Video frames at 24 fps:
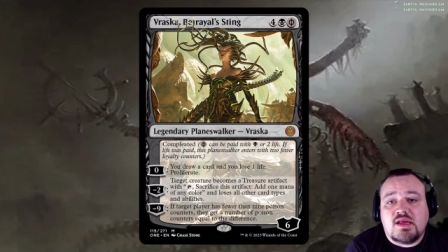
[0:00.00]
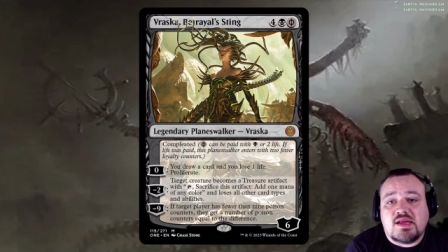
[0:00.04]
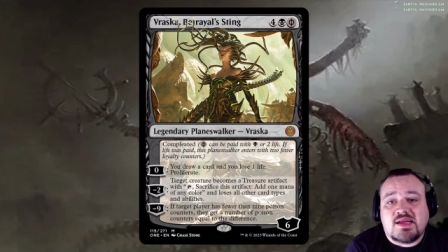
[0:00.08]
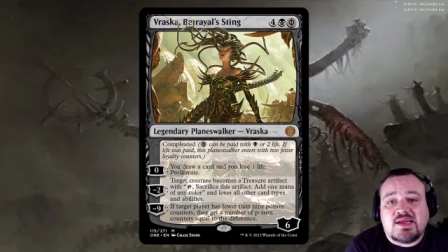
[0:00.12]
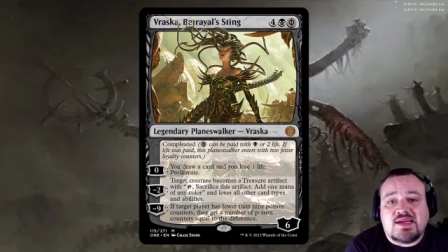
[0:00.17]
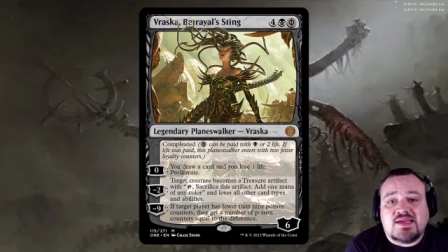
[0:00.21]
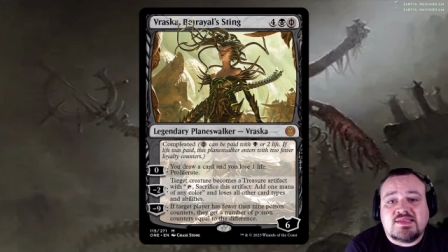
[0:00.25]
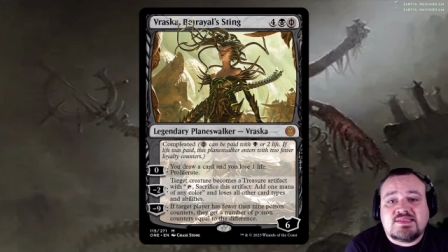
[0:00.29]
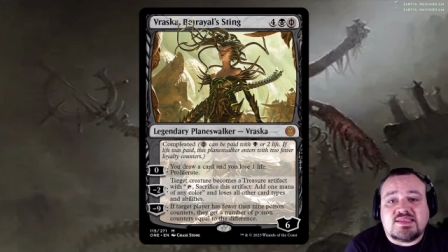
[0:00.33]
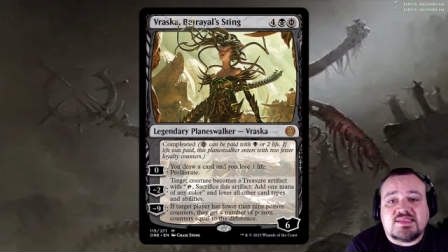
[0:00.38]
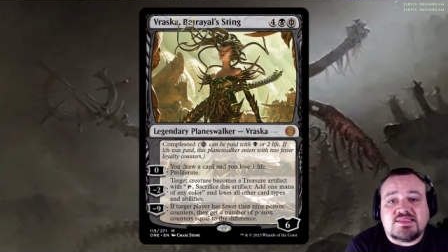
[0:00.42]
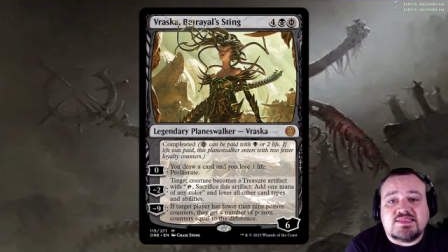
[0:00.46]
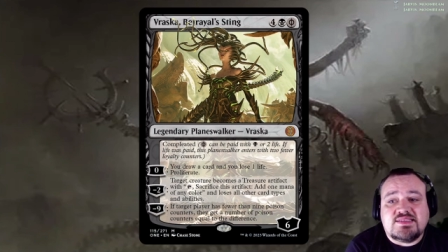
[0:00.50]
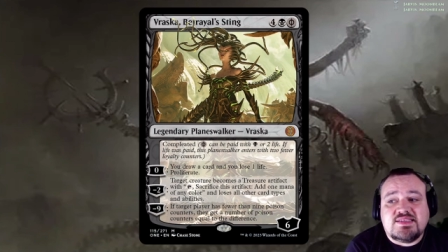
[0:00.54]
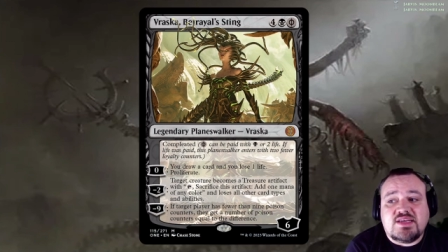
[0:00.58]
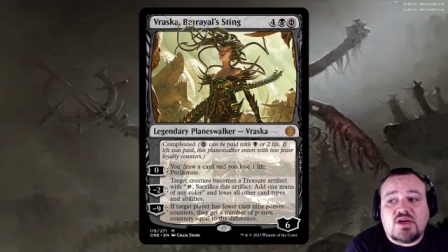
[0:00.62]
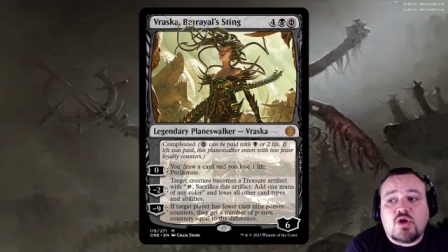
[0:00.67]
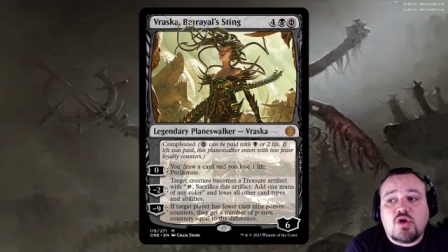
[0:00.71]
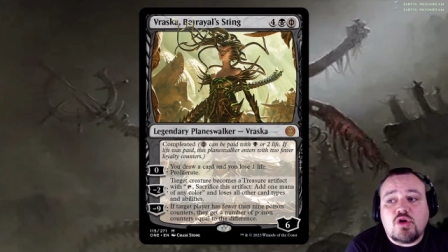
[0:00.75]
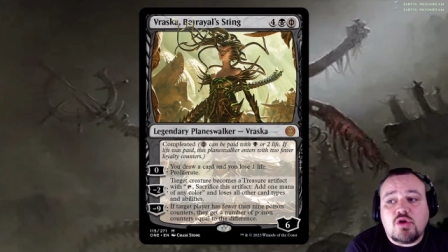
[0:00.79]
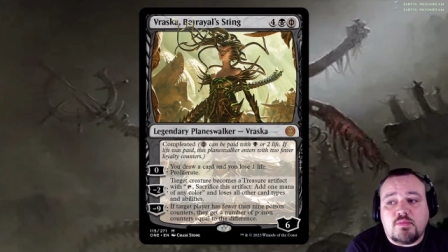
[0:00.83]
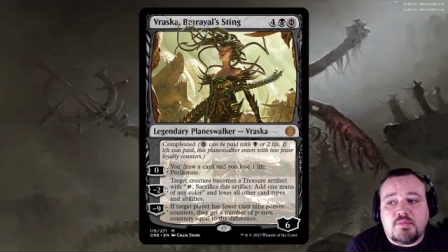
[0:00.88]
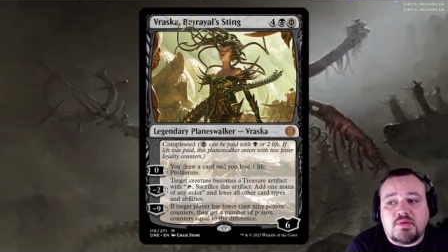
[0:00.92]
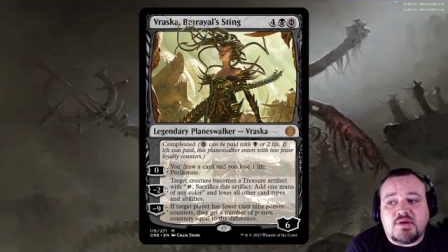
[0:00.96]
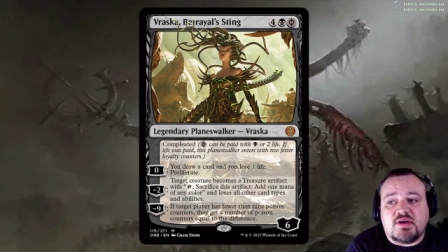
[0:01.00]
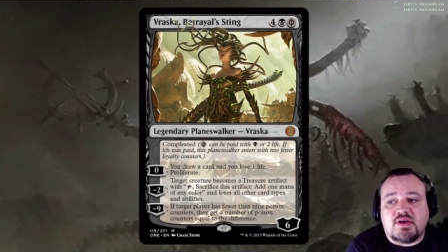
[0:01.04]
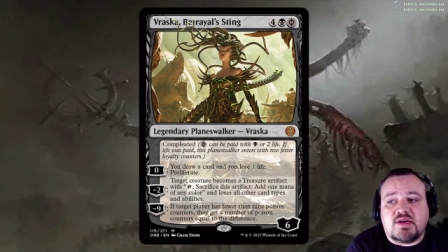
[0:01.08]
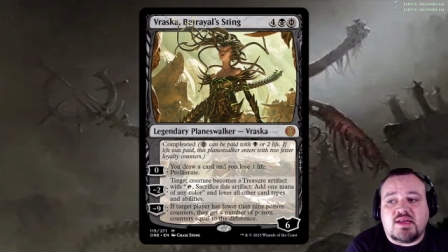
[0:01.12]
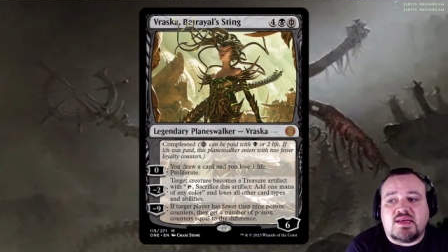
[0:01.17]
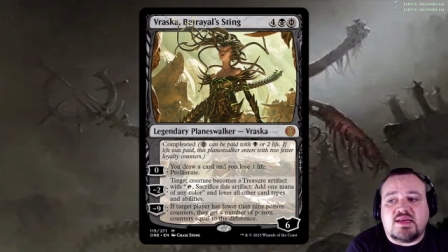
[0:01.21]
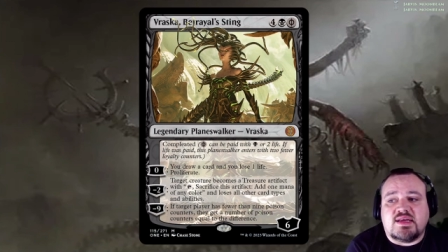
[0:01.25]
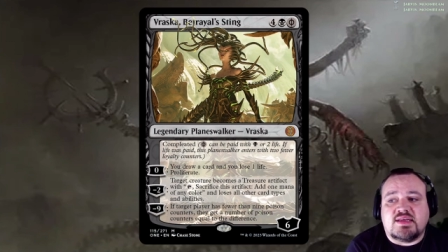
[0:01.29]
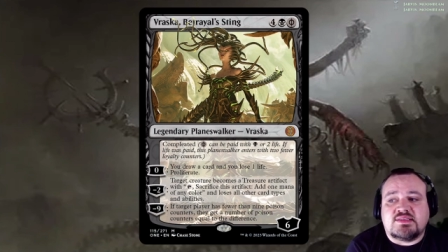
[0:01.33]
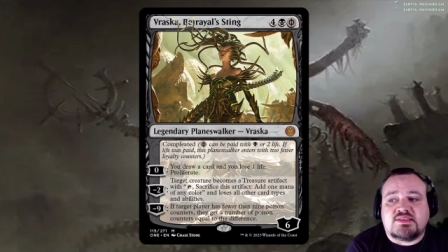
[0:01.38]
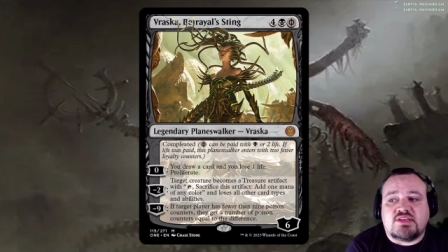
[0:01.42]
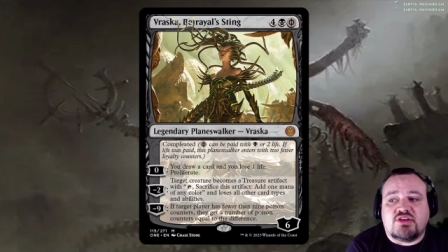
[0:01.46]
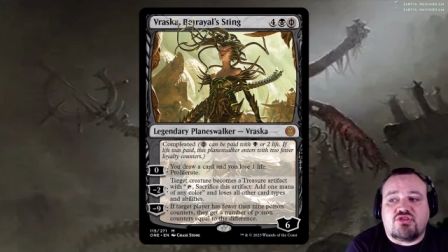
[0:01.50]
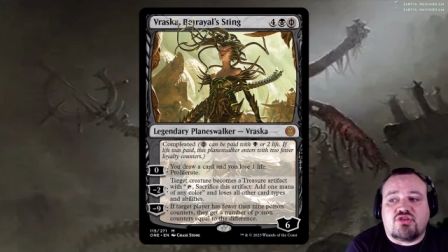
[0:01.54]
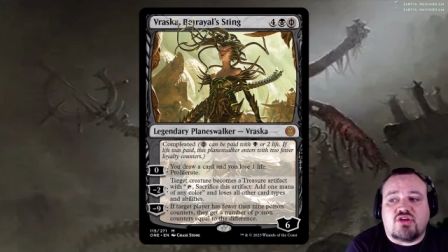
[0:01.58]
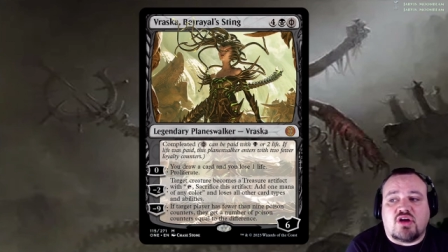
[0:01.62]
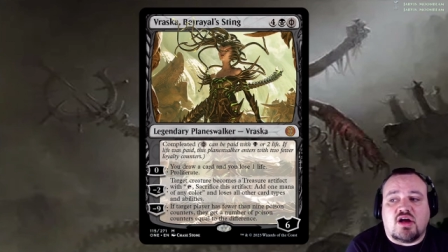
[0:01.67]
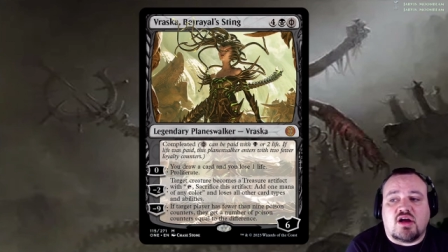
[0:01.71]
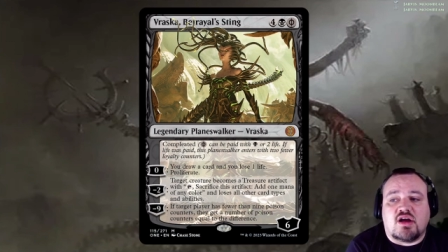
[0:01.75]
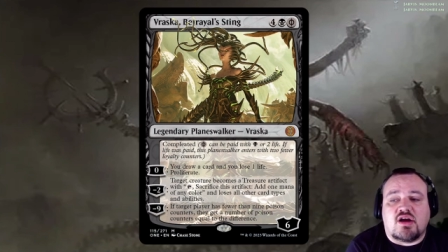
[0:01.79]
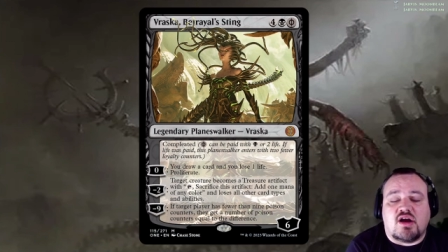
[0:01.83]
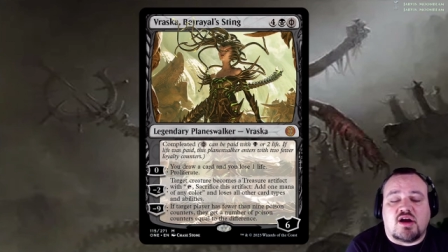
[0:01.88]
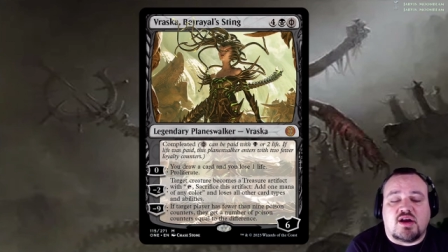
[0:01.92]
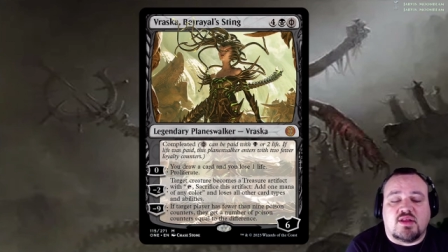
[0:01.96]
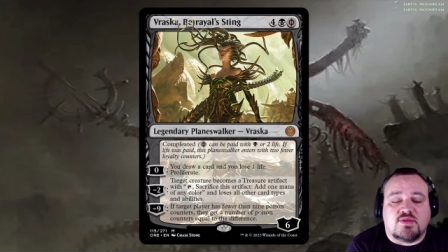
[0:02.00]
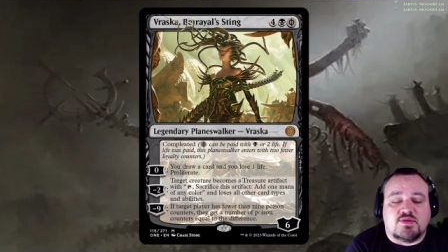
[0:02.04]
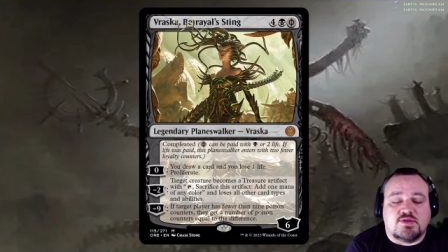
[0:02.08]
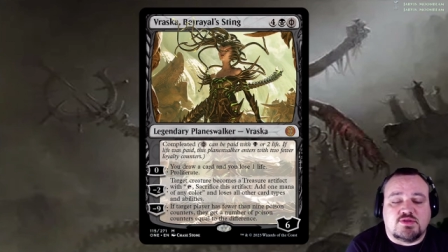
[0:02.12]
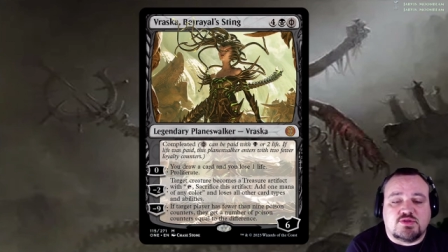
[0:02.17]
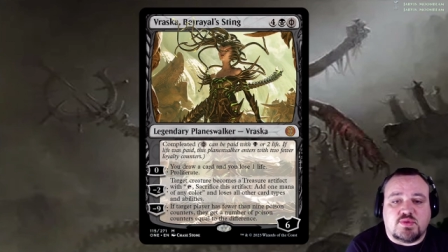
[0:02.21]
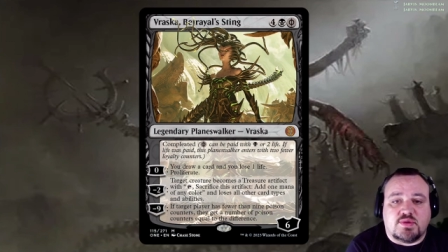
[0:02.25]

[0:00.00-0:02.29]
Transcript: Its 0 ability is to draw a card and lose